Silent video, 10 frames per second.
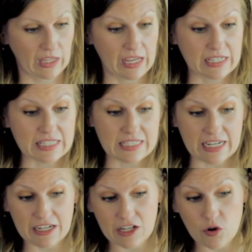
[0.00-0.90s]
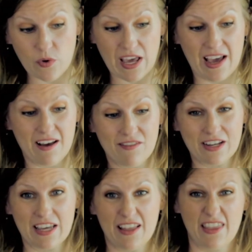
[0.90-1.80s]
In standing, we have,
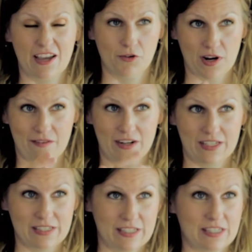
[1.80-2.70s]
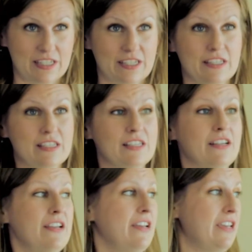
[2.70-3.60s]
again, that gravity assistance.
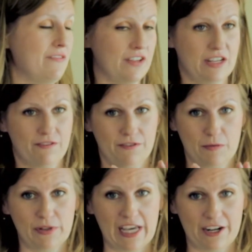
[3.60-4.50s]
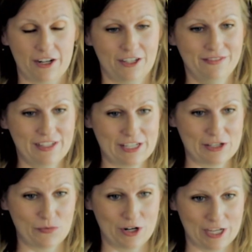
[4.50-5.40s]
Even if the bladder
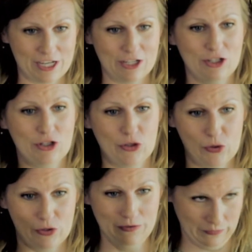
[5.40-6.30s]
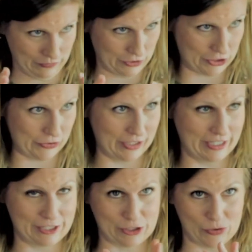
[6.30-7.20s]
isn't working to do
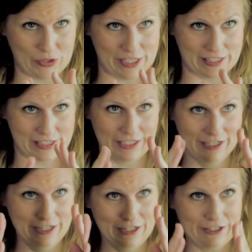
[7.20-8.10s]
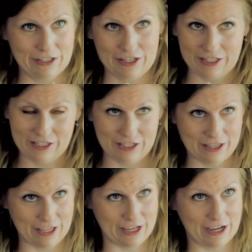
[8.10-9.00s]
a squeeze to get
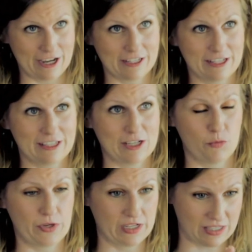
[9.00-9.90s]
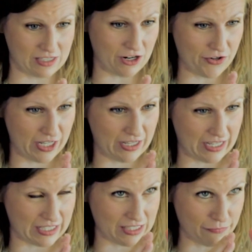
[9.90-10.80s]
the contents out because it's already
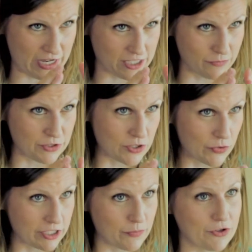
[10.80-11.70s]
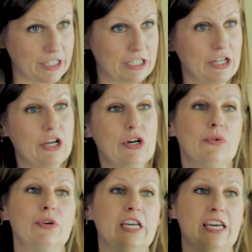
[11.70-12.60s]
at its maximal squeeze point,
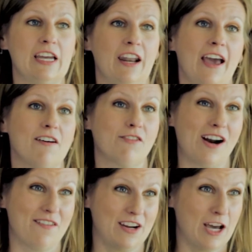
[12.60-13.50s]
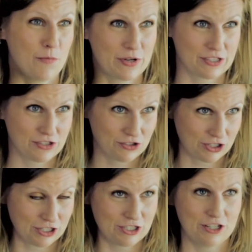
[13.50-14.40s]
we can have gravity help us to
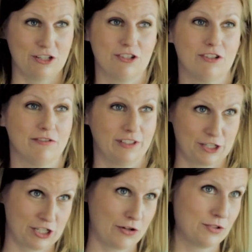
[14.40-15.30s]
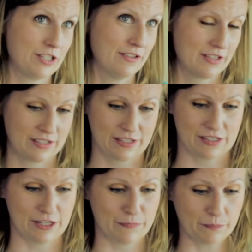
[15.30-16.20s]
continue to flush out the
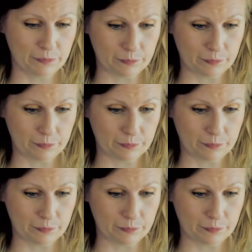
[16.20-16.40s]
system.